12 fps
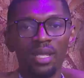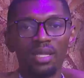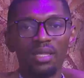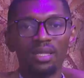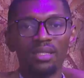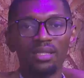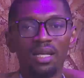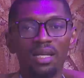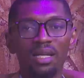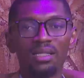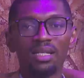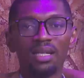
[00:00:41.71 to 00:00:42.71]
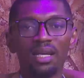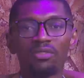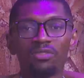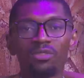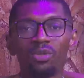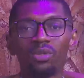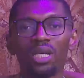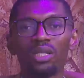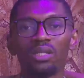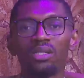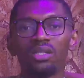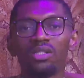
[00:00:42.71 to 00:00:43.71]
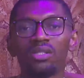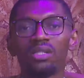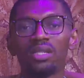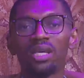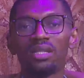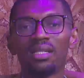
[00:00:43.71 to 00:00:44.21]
This alleged attack followed accusations that